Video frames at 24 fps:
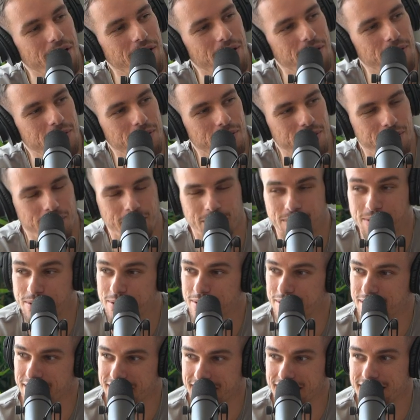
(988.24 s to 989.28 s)
Ooh. Um,
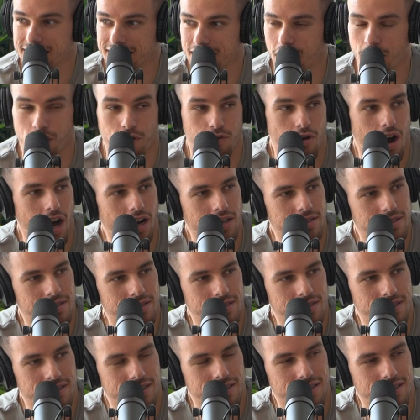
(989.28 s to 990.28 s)
On the rocks.